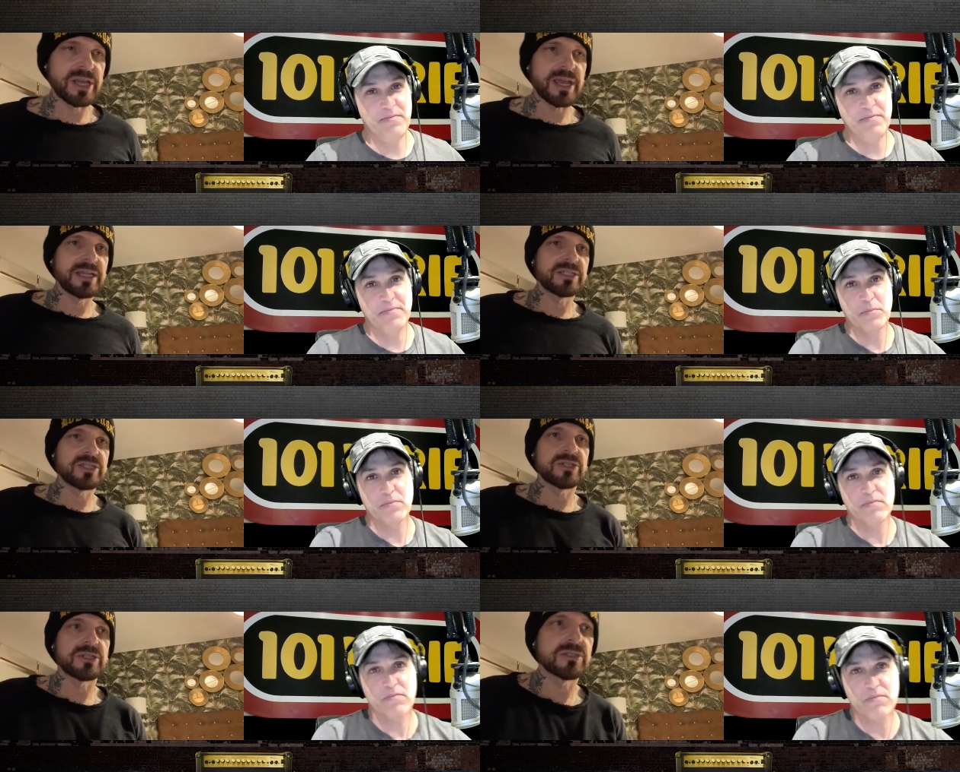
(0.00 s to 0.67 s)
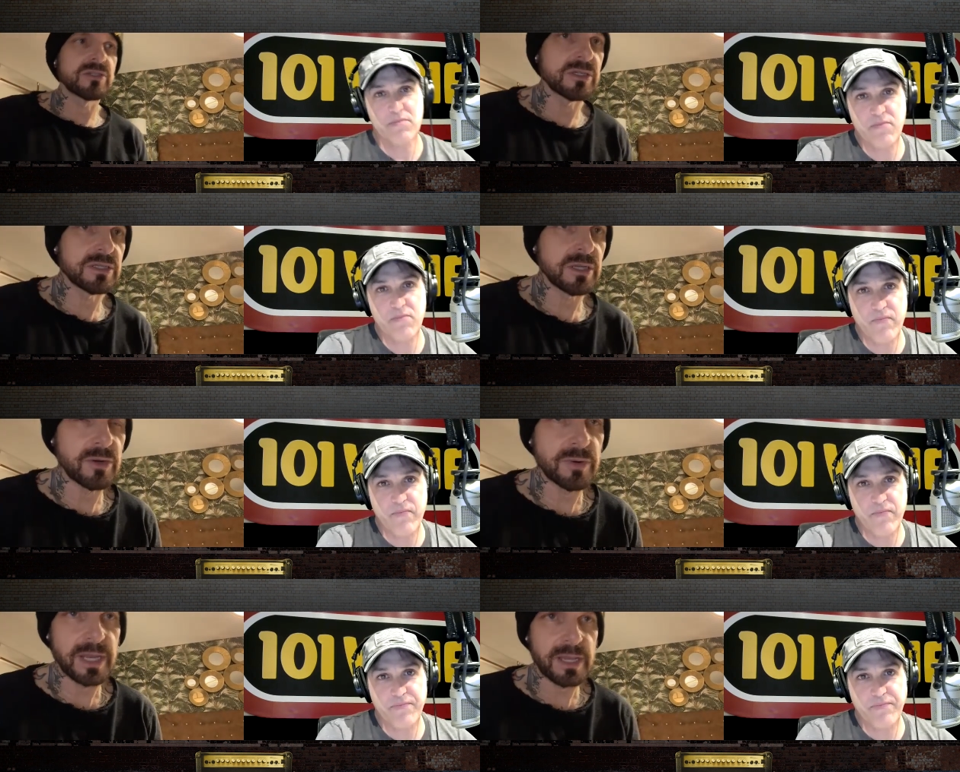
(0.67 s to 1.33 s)
Speaker 1: Jay's just just
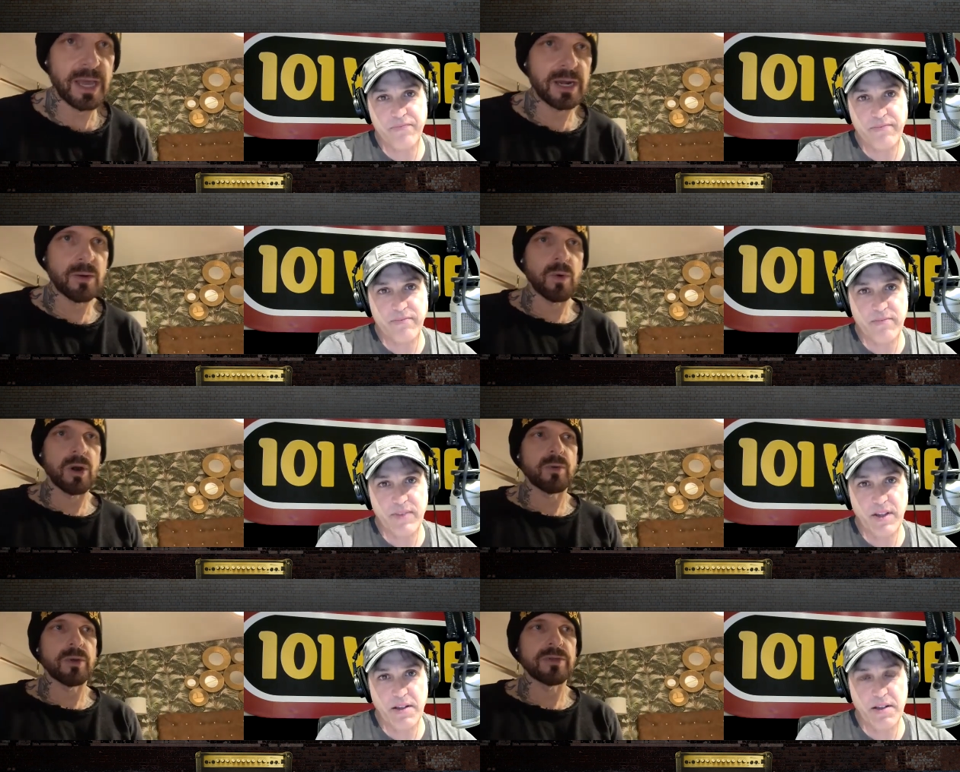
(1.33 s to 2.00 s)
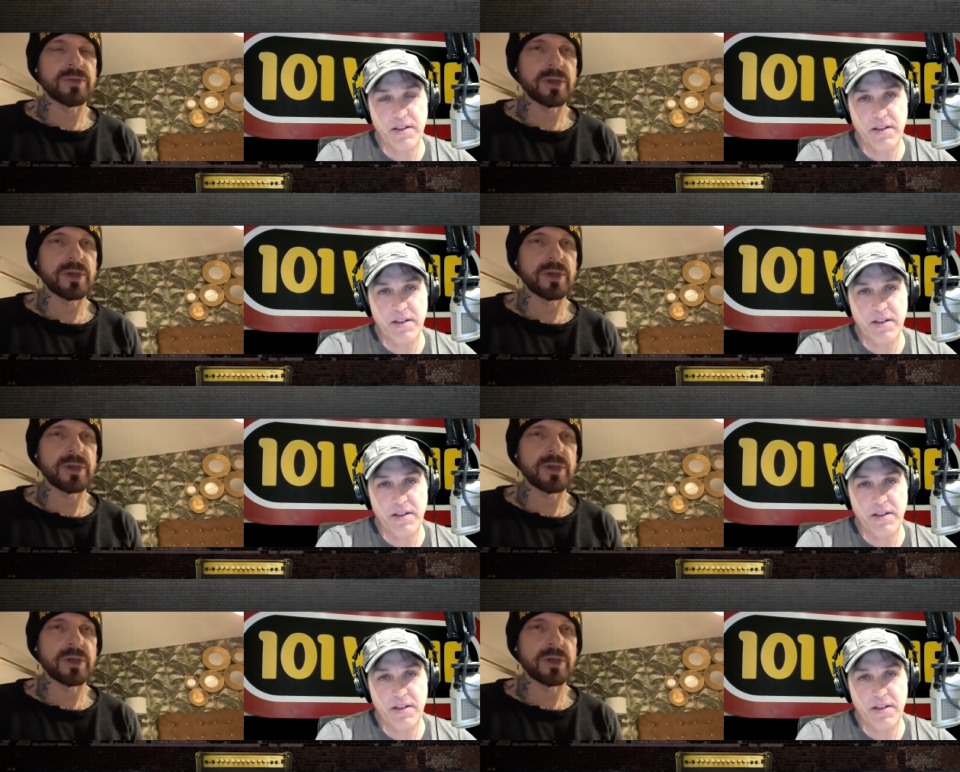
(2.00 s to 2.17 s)
a great guy to work with.